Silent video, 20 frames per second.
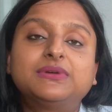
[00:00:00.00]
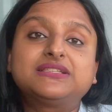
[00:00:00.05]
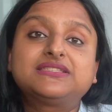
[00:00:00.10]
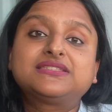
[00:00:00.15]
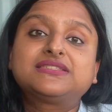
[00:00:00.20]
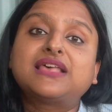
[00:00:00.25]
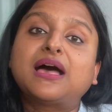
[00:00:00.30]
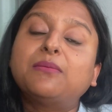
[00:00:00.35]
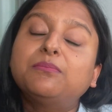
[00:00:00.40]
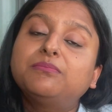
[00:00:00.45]

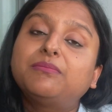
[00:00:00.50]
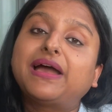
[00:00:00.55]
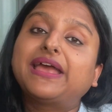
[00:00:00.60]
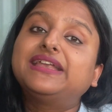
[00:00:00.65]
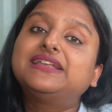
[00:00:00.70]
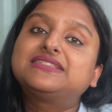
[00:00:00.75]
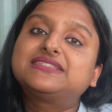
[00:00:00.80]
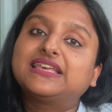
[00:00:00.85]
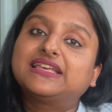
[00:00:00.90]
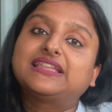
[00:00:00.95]
some
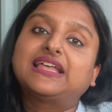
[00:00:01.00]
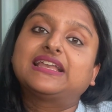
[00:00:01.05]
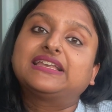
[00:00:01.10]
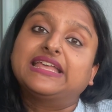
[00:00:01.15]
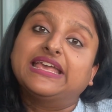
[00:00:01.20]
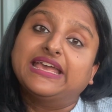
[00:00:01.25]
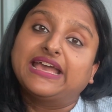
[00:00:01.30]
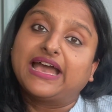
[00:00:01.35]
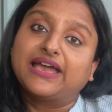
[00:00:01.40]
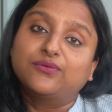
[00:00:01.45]
might say that,
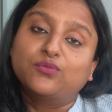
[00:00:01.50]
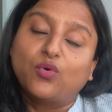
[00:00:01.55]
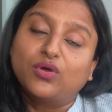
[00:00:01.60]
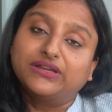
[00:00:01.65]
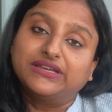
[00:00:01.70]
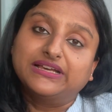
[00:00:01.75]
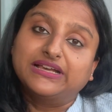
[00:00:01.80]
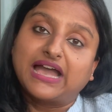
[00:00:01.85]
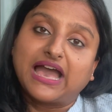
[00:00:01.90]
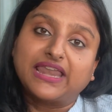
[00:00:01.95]
hey, I
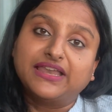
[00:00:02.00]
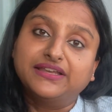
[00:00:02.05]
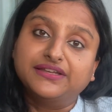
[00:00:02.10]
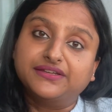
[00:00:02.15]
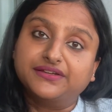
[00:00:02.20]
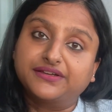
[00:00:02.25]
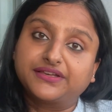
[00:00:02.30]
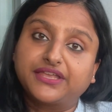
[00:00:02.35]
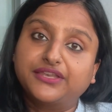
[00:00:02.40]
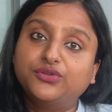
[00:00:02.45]
want a
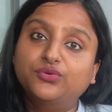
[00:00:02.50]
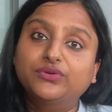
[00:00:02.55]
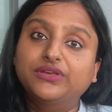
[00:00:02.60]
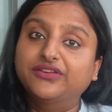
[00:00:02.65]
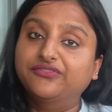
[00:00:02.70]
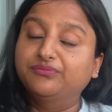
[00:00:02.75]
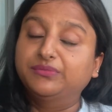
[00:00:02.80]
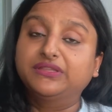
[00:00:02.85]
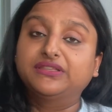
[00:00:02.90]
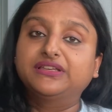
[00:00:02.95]
guarantor. Can you
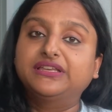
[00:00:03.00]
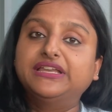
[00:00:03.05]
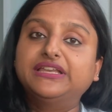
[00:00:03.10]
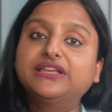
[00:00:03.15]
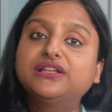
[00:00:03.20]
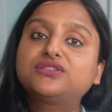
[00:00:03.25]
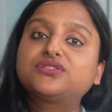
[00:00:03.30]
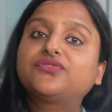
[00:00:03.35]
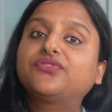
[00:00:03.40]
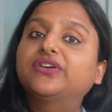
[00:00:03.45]
give me the
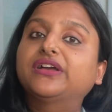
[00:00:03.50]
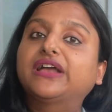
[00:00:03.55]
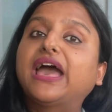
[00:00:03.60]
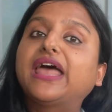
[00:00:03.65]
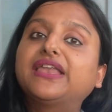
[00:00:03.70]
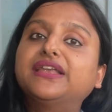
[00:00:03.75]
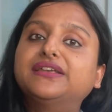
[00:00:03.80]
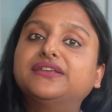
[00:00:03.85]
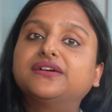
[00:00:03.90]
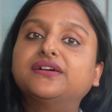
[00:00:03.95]
details of a
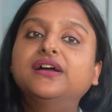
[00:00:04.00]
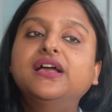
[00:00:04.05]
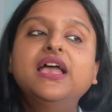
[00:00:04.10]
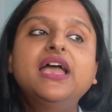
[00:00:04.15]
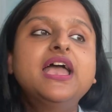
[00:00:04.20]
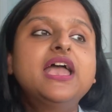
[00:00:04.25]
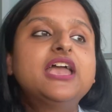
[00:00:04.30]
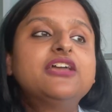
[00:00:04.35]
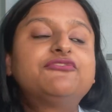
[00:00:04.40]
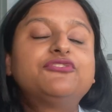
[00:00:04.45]
guarantor?
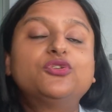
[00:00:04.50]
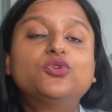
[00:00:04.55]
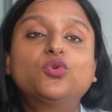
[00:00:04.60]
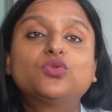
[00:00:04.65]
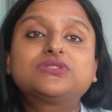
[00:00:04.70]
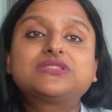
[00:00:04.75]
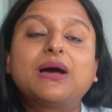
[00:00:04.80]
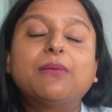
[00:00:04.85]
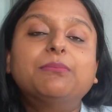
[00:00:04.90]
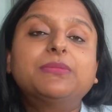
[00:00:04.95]
If you know
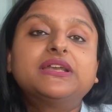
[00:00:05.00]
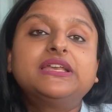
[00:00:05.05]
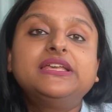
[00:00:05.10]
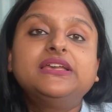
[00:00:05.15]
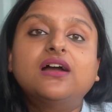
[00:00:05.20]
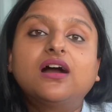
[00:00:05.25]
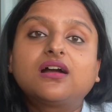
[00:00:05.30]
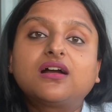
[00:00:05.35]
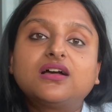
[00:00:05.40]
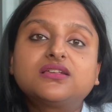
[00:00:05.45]

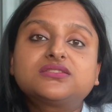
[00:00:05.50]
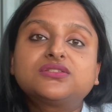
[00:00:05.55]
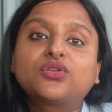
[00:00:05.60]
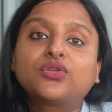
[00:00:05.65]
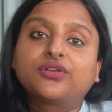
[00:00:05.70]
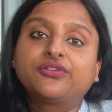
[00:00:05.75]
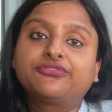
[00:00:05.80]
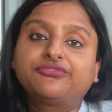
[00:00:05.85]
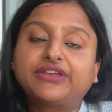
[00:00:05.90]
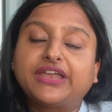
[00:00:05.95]
somebody, a cousin
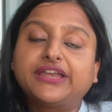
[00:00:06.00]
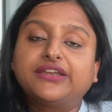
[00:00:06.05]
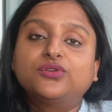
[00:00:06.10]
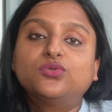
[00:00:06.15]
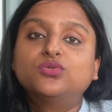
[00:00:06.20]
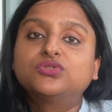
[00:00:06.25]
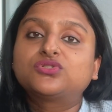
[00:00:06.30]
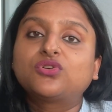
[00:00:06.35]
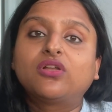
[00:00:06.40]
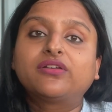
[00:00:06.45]
or a friend
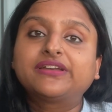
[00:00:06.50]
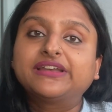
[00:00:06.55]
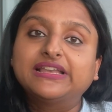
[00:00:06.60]
who's already